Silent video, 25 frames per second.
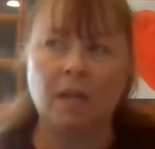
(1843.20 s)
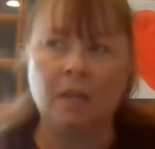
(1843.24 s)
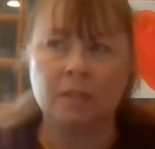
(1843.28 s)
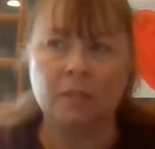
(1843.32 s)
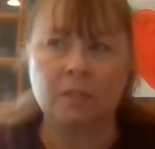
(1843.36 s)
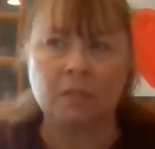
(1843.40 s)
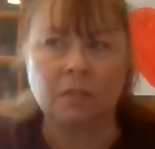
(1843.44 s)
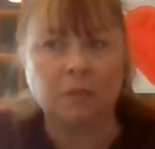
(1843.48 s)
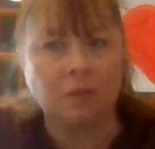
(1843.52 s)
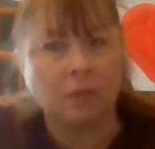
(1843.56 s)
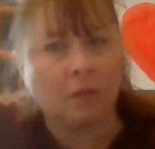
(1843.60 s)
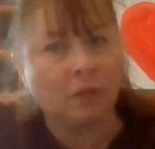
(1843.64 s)

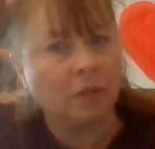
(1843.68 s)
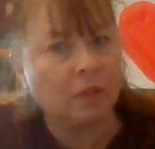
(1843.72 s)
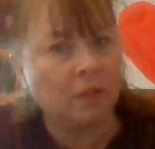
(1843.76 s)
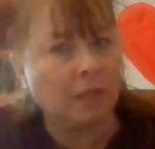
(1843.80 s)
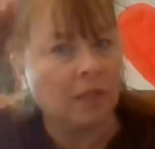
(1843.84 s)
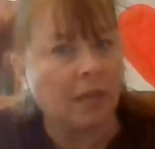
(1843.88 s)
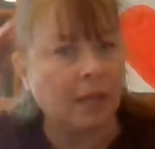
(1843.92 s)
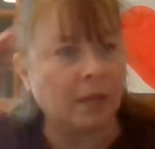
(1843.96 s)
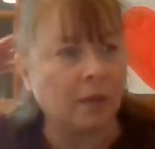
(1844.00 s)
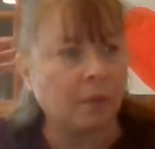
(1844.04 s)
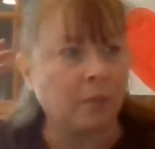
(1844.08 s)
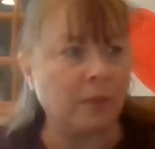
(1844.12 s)
to look
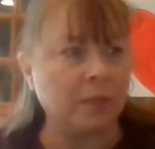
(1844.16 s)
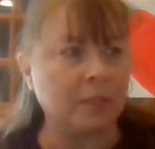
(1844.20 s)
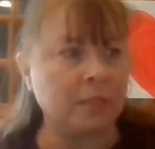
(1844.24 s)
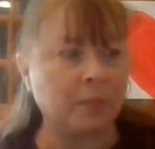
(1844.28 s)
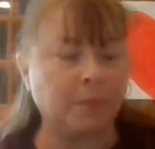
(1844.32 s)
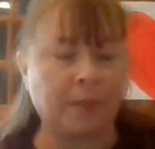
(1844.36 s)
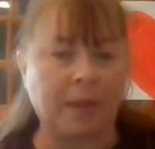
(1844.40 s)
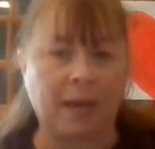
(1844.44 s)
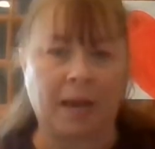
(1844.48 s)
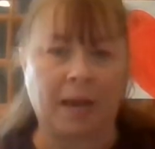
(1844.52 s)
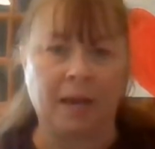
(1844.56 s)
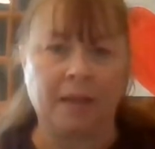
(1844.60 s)
like what's
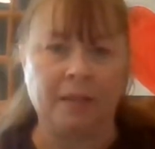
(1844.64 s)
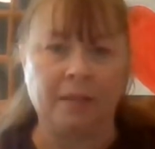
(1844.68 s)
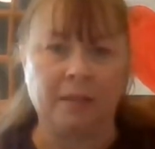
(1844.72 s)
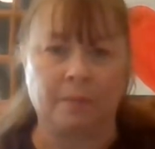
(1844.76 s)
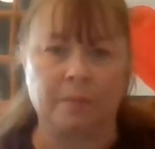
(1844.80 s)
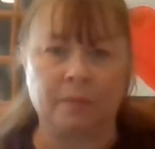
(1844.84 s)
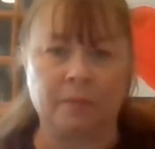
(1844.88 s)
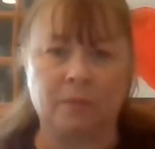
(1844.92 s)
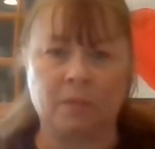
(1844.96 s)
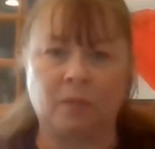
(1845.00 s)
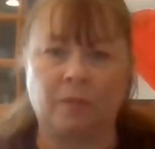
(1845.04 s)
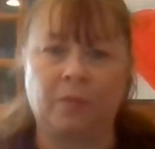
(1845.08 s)
behind
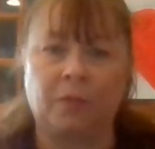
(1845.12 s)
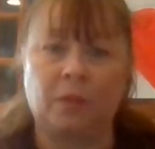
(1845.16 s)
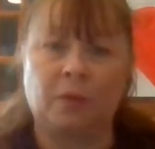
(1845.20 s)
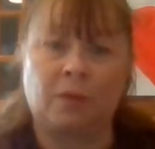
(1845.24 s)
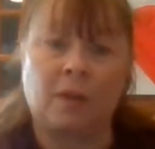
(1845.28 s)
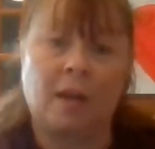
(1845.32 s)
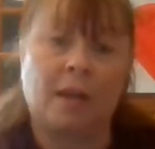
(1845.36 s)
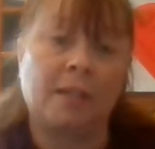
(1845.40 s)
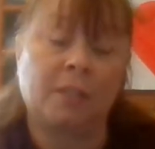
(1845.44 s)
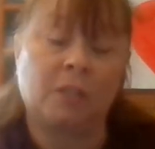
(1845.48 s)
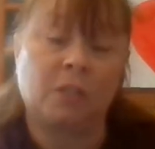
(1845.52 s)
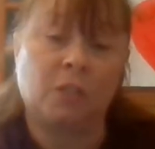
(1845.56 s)
them. So if they're
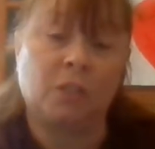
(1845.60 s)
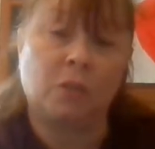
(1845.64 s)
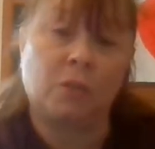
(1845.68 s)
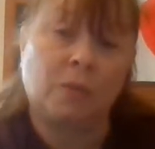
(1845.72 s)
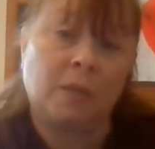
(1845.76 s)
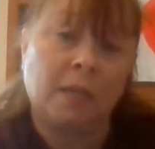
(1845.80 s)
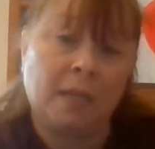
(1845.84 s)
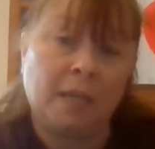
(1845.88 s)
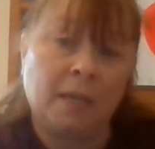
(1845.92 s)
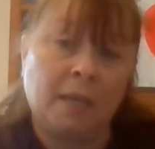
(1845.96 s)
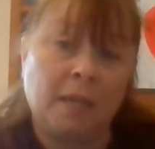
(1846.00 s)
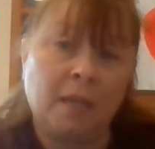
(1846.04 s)
on a
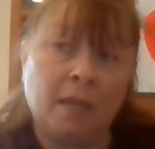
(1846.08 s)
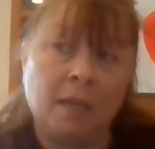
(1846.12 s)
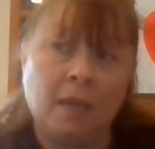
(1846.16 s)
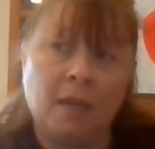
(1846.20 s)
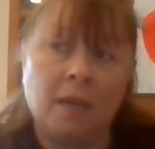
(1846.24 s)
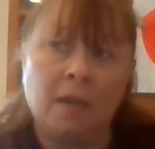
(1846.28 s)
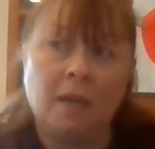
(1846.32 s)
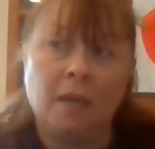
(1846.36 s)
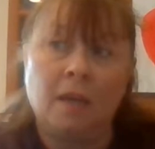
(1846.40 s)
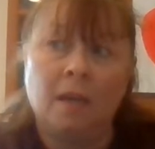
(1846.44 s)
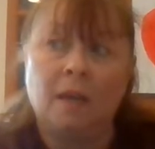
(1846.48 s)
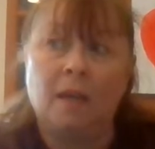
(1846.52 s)
tree,
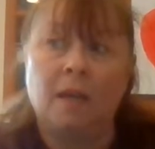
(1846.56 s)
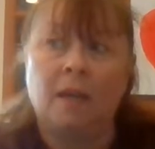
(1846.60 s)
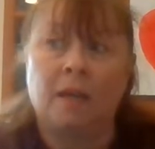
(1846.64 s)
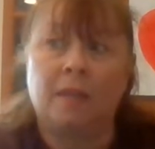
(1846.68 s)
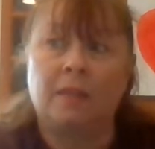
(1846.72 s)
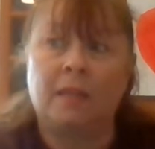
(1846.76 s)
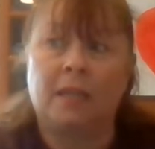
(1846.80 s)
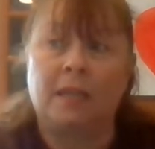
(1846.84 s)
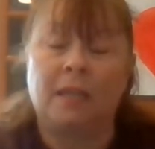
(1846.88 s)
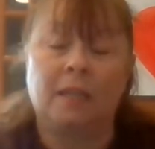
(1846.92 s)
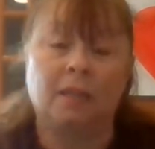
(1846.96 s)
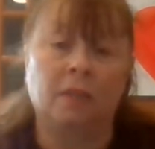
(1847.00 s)

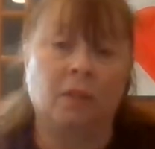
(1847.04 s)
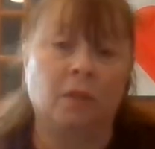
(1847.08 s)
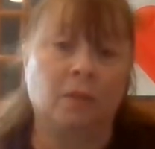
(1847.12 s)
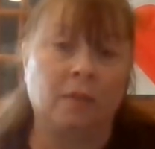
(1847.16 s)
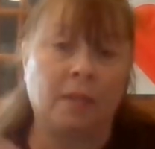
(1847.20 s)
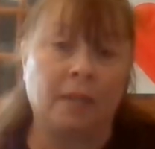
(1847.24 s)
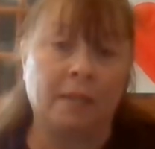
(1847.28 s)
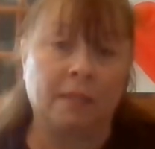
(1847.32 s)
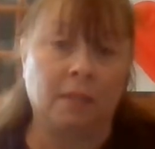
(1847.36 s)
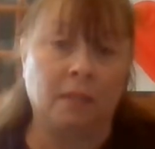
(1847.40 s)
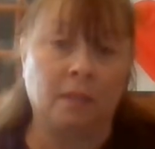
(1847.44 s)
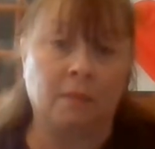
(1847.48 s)
they can look
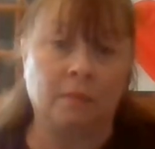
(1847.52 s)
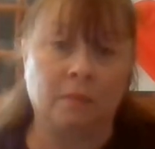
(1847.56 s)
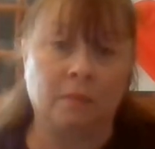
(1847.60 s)
like the